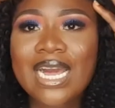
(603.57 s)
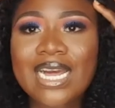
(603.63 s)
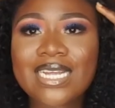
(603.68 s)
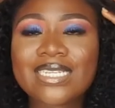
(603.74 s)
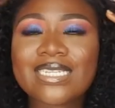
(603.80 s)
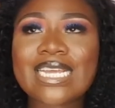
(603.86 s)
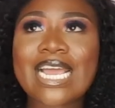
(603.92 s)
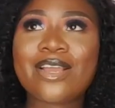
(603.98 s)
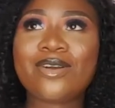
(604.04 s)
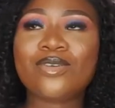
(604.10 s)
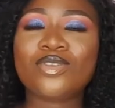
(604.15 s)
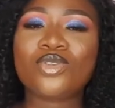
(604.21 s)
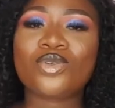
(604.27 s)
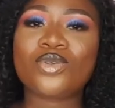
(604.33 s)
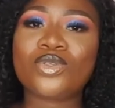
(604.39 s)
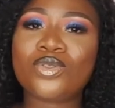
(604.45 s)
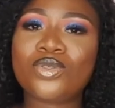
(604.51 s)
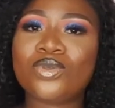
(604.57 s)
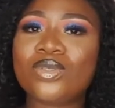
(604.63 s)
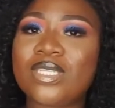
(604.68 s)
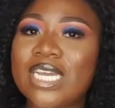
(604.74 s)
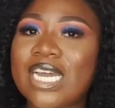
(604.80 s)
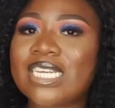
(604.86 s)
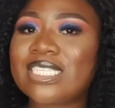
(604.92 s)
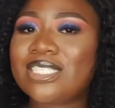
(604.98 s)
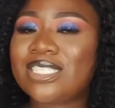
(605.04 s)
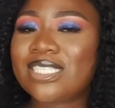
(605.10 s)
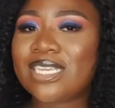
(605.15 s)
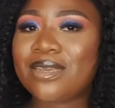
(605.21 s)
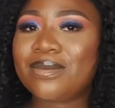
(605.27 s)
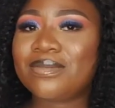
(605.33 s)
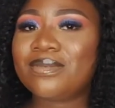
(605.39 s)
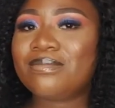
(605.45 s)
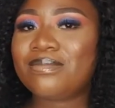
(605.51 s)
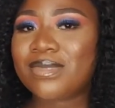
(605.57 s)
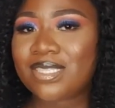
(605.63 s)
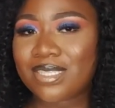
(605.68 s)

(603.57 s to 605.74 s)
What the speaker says: and I also do that same